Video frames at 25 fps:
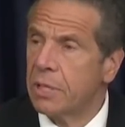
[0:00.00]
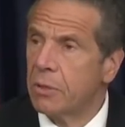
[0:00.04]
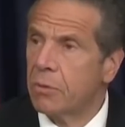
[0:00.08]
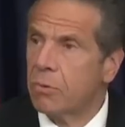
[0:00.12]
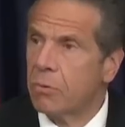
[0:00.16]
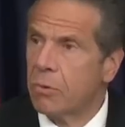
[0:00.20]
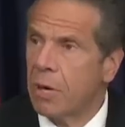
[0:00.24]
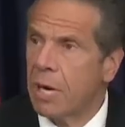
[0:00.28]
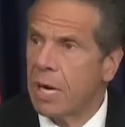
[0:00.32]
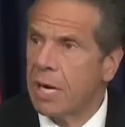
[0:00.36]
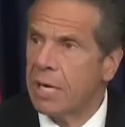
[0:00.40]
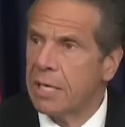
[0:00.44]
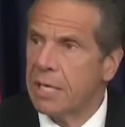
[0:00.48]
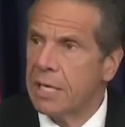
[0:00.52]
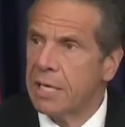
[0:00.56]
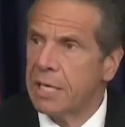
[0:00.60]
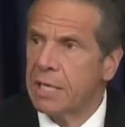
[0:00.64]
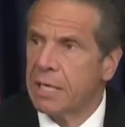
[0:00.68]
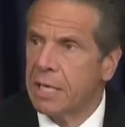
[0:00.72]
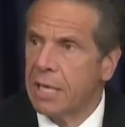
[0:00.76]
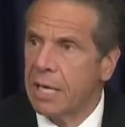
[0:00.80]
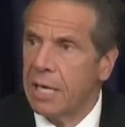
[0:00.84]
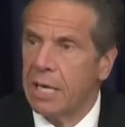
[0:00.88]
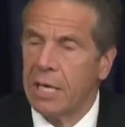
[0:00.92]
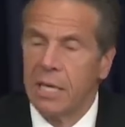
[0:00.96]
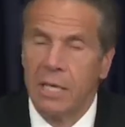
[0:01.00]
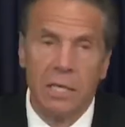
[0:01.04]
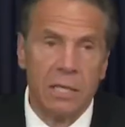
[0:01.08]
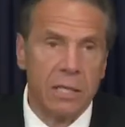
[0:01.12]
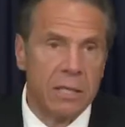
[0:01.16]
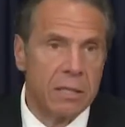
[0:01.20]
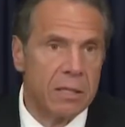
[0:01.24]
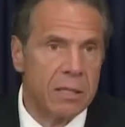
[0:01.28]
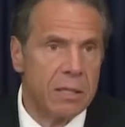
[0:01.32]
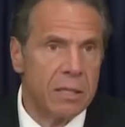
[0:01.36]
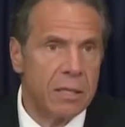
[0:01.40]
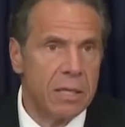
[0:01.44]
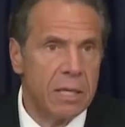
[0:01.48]
to Rodney King
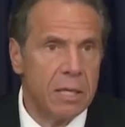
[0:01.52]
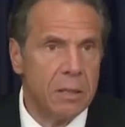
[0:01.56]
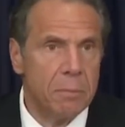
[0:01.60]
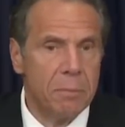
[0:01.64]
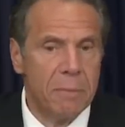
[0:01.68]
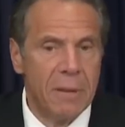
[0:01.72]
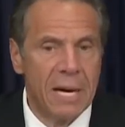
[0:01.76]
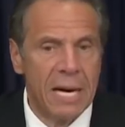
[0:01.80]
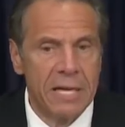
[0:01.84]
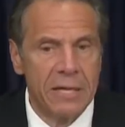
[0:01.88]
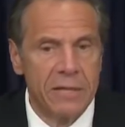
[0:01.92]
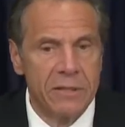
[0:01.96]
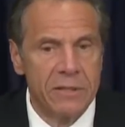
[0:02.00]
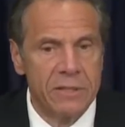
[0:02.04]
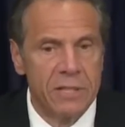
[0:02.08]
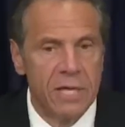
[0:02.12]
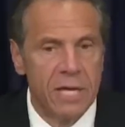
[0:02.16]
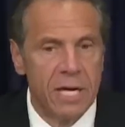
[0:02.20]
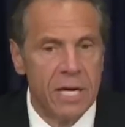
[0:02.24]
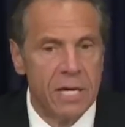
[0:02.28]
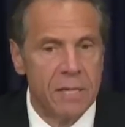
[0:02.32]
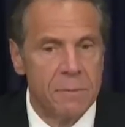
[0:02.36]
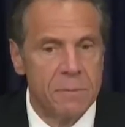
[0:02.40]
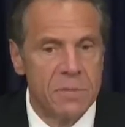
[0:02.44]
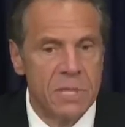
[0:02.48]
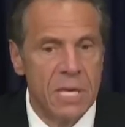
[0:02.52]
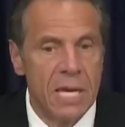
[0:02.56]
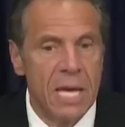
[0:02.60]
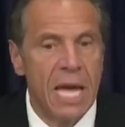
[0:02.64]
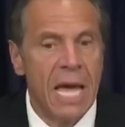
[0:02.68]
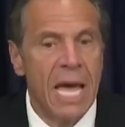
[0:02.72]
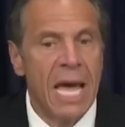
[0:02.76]
in modern times.